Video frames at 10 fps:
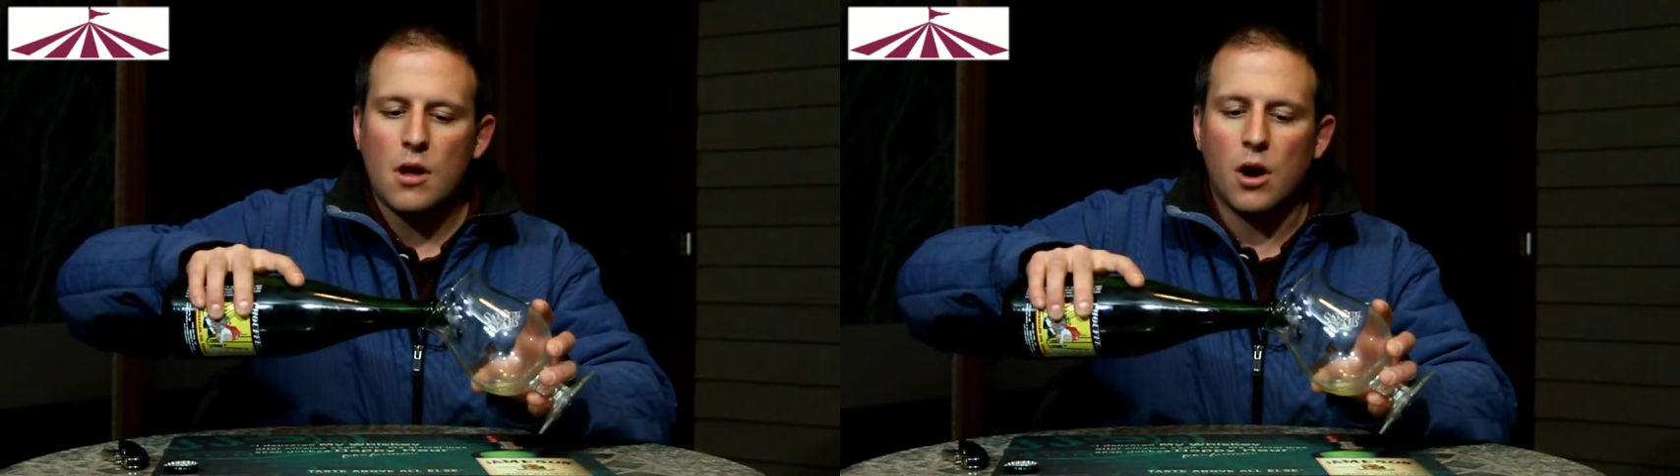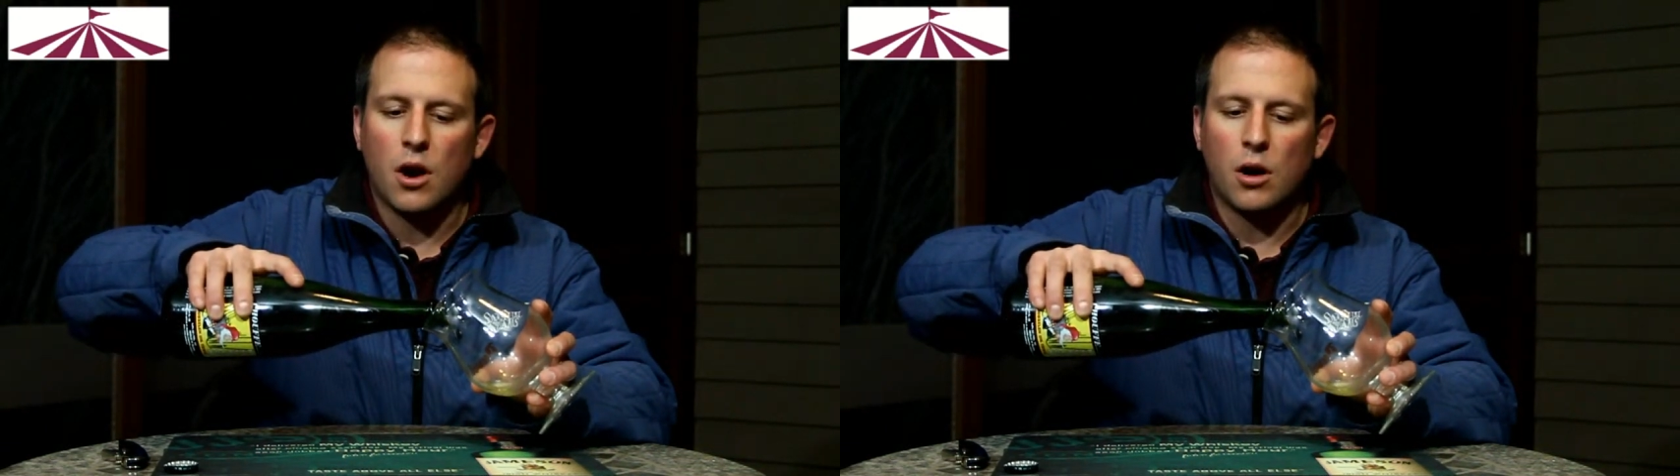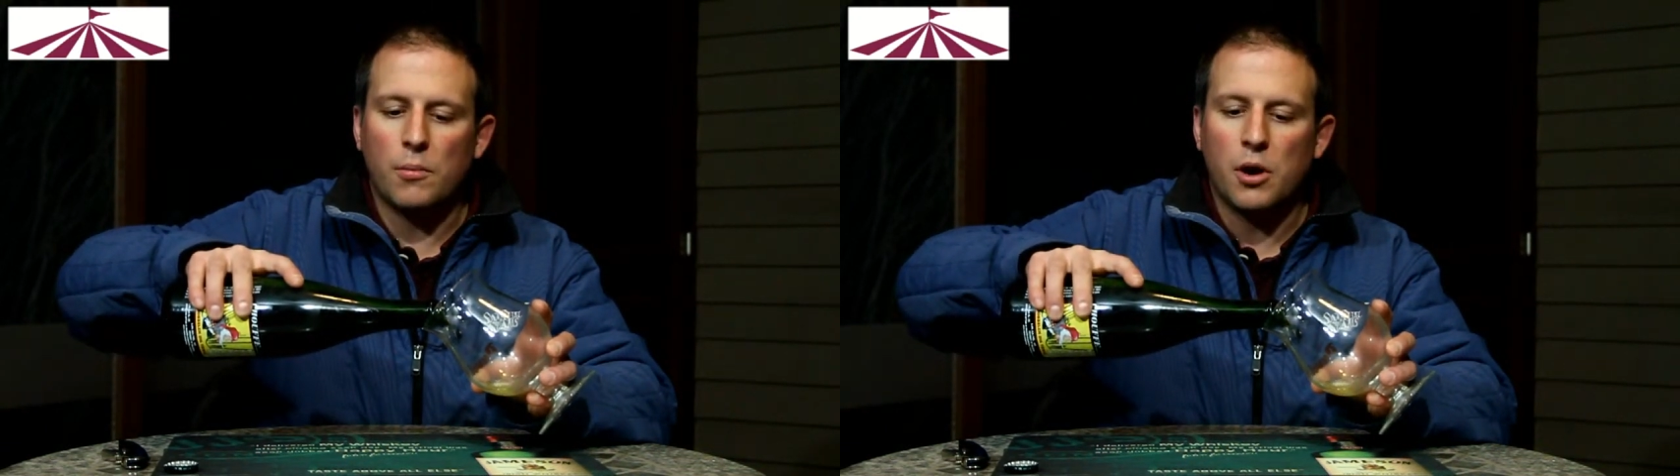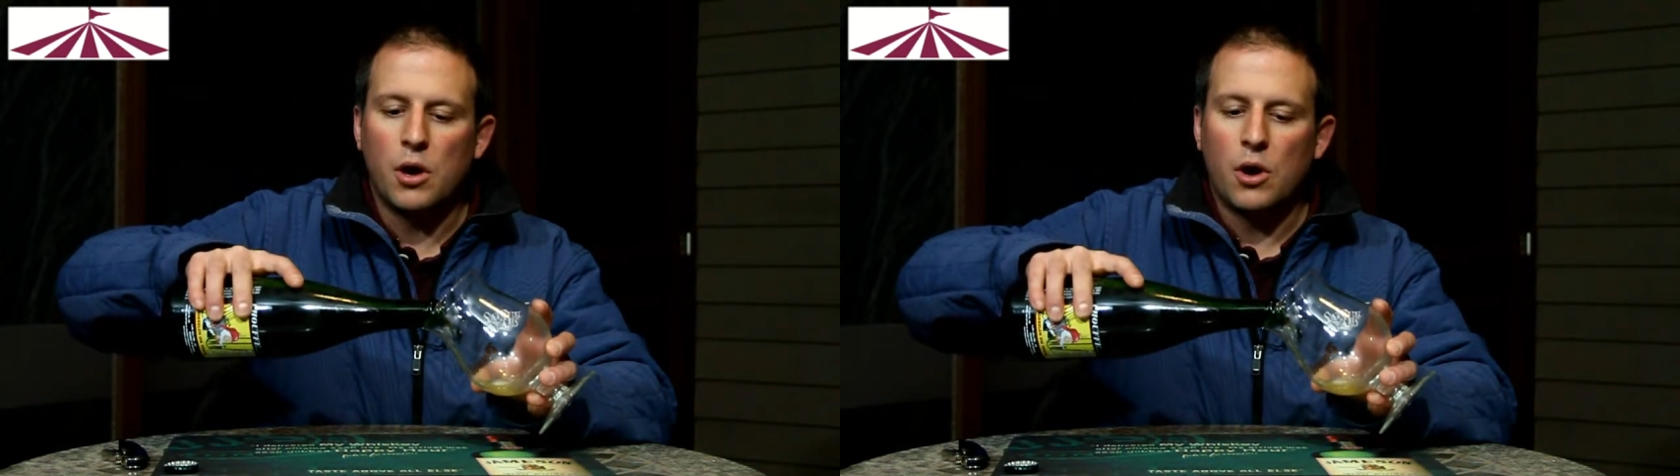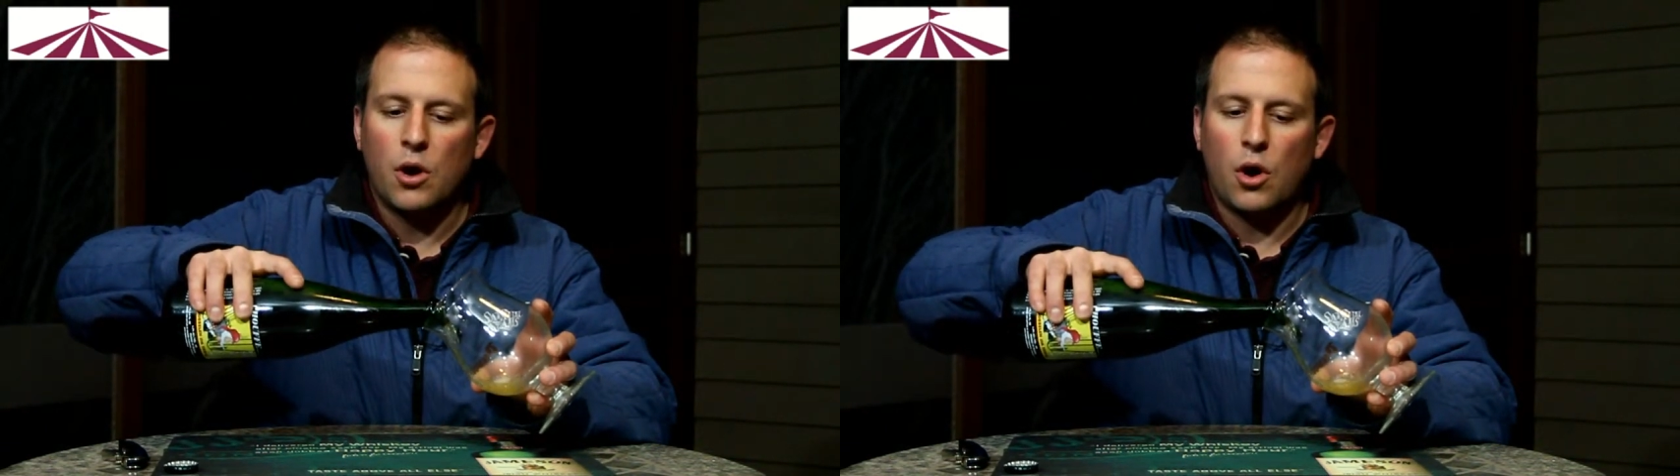Um,
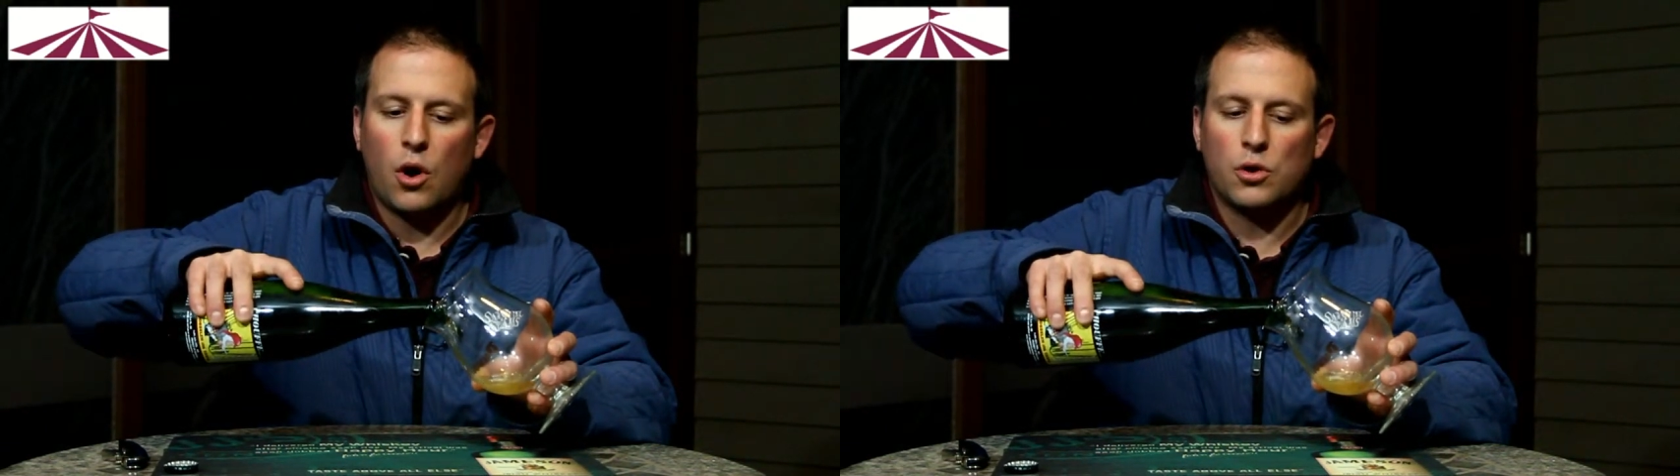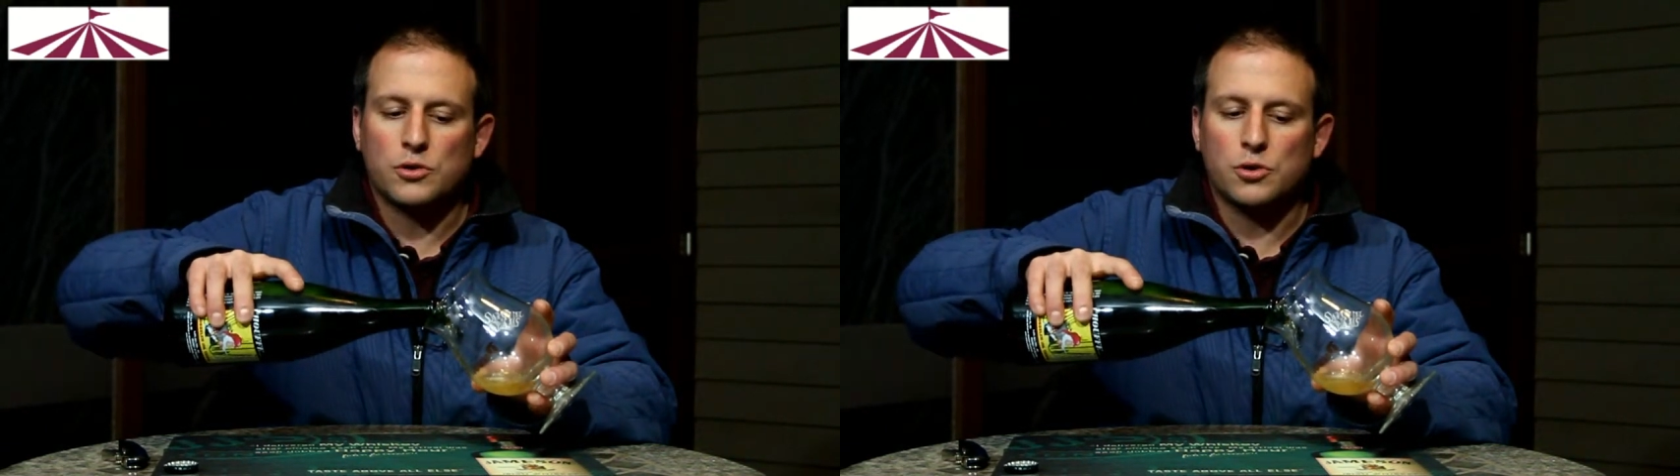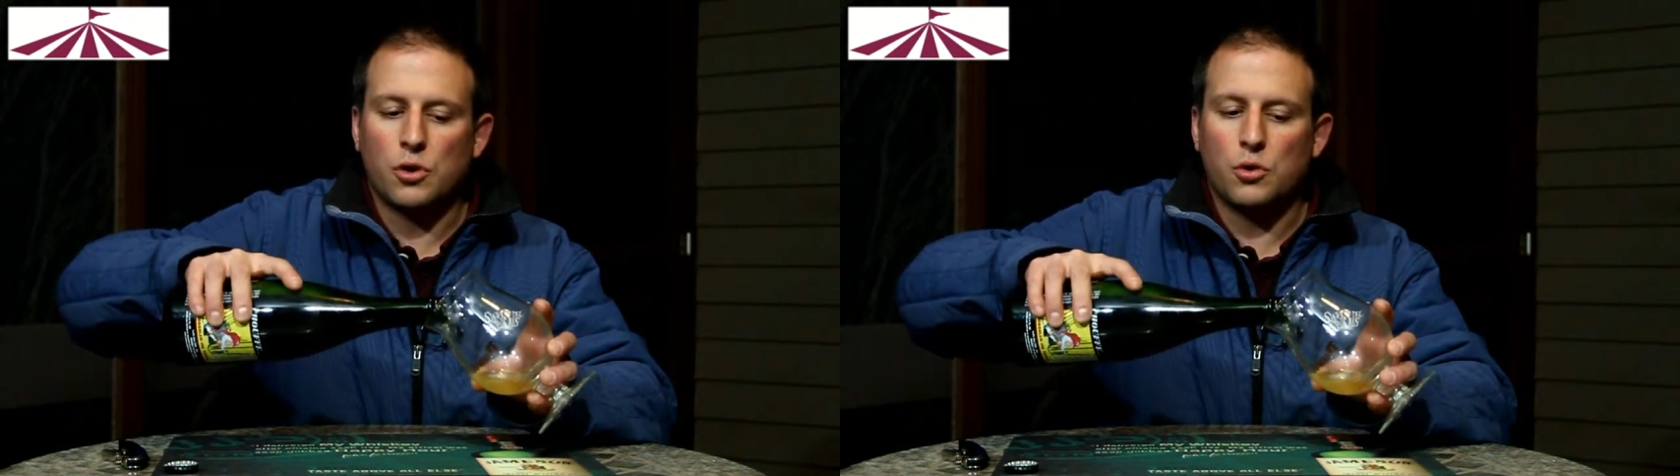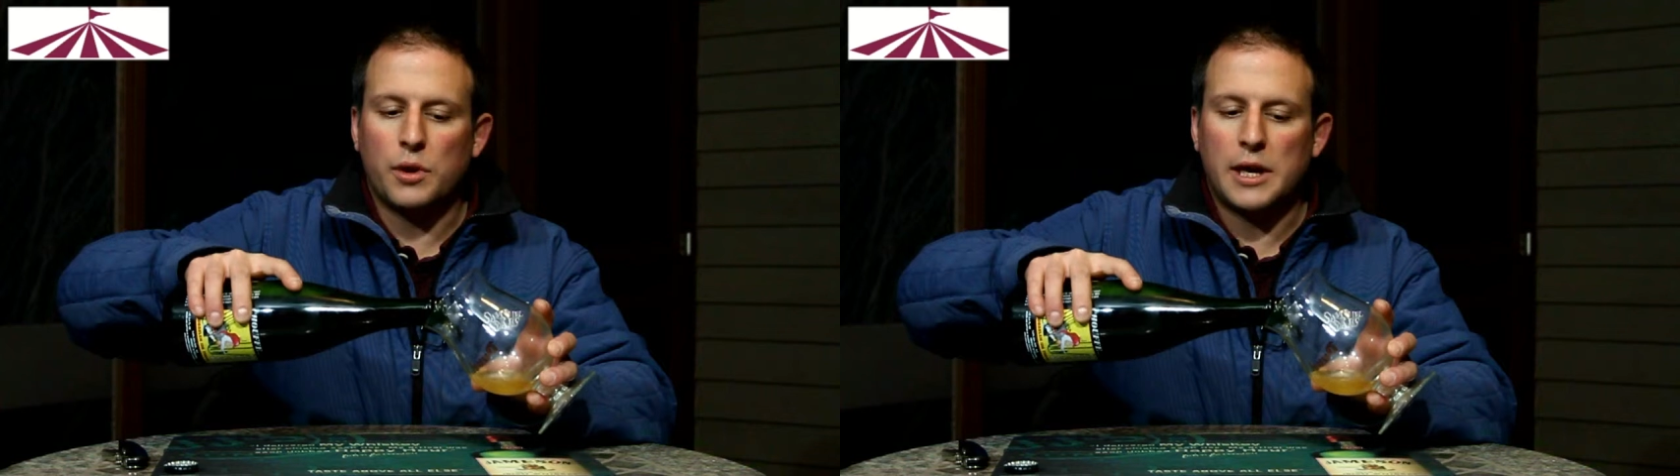also,